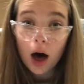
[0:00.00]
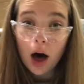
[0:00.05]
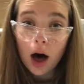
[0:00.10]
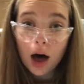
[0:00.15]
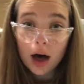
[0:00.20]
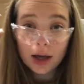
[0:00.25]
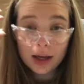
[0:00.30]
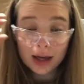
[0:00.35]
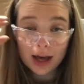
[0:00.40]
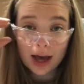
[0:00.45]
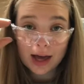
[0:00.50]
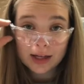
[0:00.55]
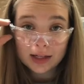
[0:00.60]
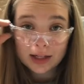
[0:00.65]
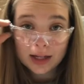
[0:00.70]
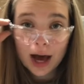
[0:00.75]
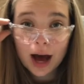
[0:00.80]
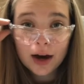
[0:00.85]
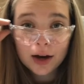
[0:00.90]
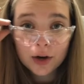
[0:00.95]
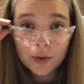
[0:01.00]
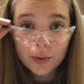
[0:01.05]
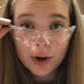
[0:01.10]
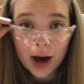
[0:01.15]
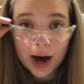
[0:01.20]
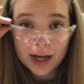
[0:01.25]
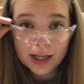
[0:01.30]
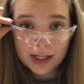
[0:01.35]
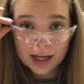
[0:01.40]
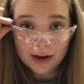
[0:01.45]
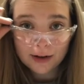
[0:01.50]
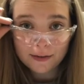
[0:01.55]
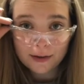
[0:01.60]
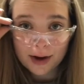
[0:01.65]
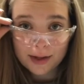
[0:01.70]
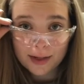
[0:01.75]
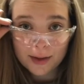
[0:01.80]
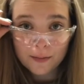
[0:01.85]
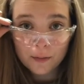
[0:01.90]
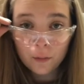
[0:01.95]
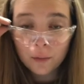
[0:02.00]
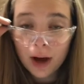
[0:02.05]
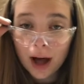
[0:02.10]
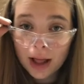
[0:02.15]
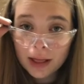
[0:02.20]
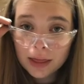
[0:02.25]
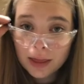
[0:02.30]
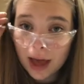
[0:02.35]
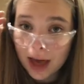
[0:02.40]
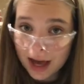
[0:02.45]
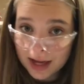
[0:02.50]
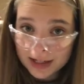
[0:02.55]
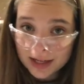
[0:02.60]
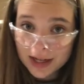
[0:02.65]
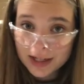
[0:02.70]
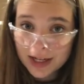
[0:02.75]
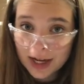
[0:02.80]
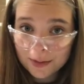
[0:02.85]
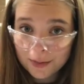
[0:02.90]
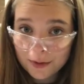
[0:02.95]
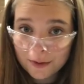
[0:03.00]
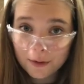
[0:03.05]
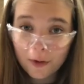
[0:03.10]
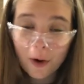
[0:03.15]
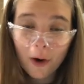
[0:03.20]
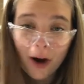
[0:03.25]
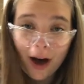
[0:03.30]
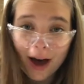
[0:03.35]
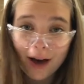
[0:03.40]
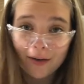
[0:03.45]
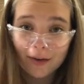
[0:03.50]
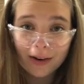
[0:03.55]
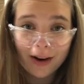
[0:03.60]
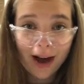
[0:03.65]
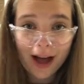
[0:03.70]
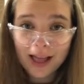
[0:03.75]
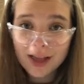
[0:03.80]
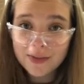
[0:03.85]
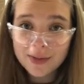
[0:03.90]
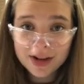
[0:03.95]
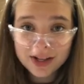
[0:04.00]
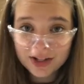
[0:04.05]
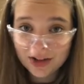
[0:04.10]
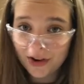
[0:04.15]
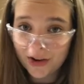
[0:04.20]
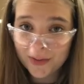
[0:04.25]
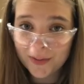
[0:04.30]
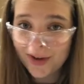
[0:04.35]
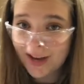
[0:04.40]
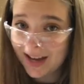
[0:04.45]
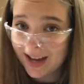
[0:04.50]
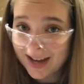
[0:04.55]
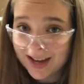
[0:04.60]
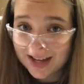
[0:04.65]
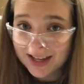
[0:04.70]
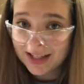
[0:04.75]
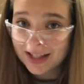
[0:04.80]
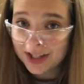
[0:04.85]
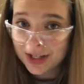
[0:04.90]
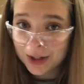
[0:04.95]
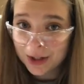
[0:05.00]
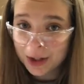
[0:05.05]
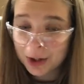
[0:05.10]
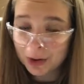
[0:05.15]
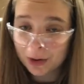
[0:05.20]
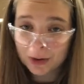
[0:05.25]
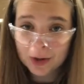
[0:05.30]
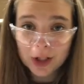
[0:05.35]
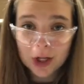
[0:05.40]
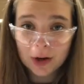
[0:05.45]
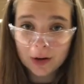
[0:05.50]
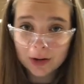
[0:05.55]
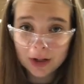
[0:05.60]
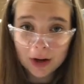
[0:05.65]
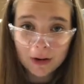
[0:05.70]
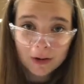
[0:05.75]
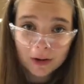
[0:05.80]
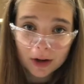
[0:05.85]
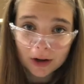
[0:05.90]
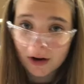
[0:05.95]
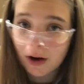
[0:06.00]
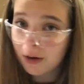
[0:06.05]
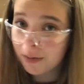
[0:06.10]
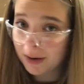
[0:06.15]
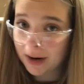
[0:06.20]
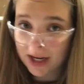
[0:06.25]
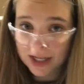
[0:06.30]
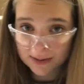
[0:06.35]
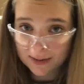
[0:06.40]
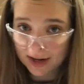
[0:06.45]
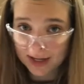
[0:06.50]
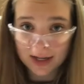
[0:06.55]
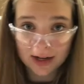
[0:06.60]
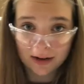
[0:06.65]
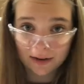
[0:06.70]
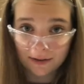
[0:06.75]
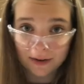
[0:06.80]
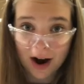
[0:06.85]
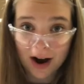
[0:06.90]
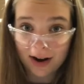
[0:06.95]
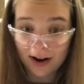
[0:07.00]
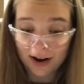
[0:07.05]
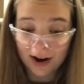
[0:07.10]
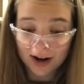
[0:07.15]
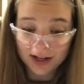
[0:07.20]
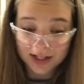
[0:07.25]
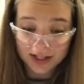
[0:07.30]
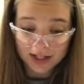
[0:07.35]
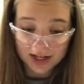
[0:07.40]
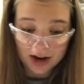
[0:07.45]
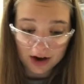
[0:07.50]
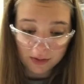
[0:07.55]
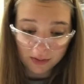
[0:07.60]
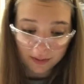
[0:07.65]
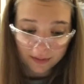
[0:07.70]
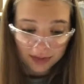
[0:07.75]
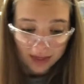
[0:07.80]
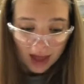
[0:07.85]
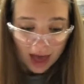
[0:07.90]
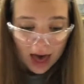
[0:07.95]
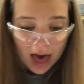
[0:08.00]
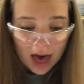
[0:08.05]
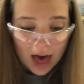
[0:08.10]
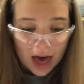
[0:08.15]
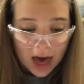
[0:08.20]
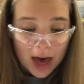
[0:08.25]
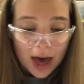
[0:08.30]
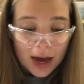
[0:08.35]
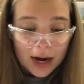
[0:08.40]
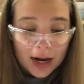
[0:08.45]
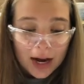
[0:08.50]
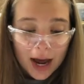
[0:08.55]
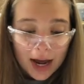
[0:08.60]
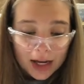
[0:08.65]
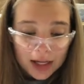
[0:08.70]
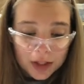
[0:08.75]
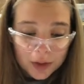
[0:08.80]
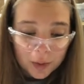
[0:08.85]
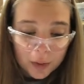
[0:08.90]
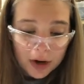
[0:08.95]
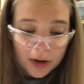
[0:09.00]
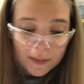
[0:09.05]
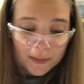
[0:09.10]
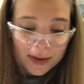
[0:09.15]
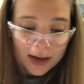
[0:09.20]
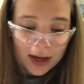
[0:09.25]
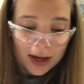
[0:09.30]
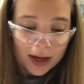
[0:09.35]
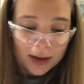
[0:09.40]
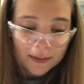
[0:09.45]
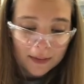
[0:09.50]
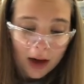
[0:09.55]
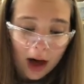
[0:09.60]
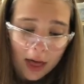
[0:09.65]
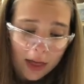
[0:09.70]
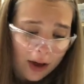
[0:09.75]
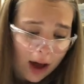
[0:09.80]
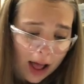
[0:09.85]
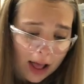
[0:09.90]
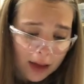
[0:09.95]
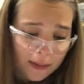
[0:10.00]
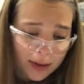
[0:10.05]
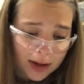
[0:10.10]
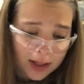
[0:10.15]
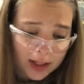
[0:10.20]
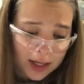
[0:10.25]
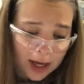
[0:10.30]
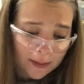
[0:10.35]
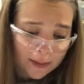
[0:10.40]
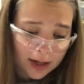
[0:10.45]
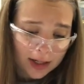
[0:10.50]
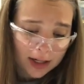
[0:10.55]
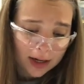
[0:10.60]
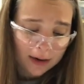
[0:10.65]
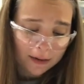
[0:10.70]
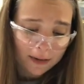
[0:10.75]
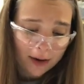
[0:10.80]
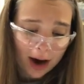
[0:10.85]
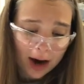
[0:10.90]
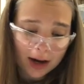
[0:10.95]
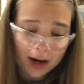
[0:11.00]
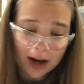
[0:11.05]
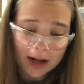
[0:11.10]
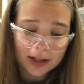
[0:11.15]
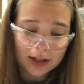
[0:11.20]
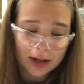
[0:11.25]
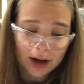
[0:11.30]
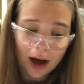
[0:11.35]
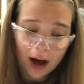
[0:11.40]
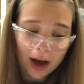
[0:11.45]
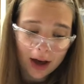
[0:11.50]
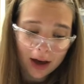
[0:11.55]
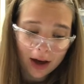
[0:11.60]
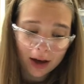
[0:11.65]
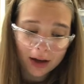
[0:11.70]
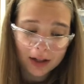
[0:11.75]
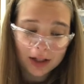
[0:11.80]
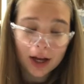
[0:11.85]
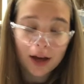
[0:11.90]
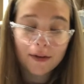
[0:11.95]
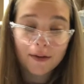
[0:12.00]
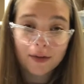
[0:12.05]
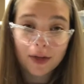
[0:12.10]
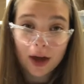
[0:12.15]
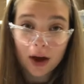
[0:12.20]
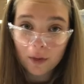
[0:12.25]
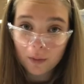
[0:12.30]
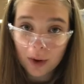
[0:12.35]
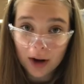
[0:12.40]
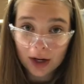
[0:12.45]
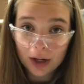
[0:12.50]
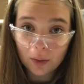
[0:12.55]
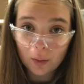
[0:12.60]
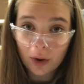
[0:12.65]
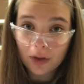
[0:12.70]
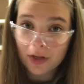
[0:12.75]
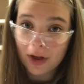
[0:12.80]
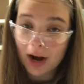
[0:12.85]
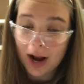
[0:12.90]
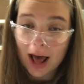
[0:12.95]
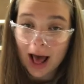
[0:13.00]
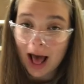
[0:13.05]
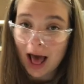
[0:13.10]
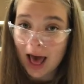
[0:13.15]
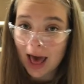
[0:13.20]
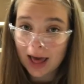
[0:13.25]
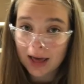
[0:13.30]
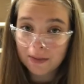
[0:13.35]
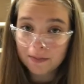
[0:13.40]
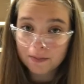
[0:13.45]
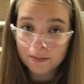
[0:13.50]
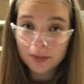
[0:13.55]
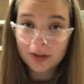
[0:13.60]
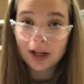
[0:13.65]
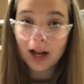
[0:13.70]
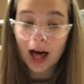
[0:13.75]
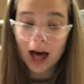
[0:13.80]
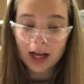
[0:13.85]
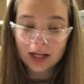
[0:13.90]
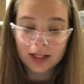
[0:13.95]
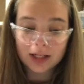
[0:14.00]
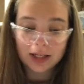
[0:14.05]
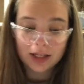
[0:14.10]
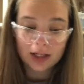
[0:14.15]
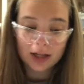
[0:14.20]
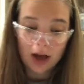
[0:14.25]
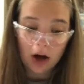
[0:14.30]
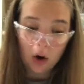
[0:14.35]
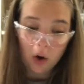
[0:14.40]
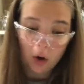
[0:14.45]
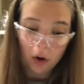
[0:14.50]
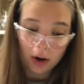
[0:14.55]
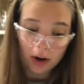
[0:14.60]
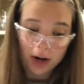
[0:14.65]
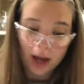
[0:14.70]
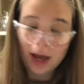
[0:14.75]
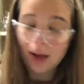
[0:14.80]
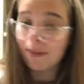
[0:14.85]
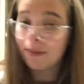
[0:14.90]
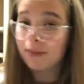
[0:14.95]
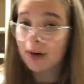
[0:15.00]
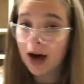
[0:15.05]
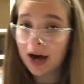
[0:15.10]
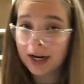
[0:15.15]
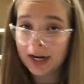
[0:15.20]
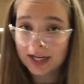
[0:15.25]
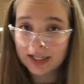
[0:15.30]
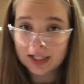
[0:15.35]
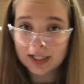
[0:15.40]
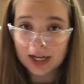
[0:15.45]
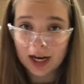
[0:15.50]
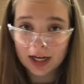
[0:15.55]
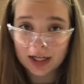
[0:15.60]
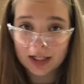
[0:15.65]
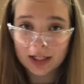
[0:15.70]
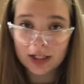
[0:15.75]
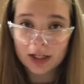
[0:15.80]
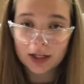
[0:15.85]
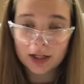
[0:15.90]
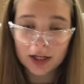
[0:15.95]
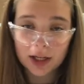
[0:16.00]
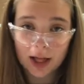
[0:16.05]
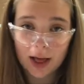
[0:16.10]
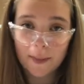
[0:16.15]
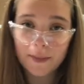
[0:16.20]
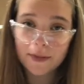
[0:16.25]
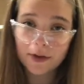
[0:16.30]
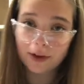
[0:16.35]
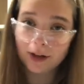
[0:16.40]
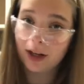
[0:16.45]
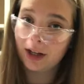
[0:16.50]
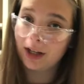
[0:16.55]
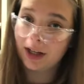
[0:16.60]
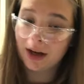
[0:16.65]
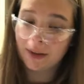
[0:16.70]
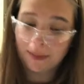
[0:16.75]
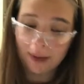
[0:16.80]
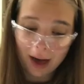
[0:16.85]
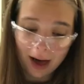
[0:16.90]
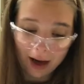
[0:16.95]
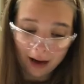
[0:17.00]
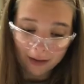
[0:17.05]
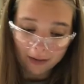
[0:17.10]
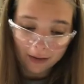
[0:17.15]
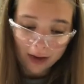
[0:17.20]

Yes, how do I identify them? Well, as I said before, every element on me is neutral, so don't look on me expecting to find an isotope. Next would be other elements can be identified as an ion if they're written with an A plus or an A minus next to them, slightly above.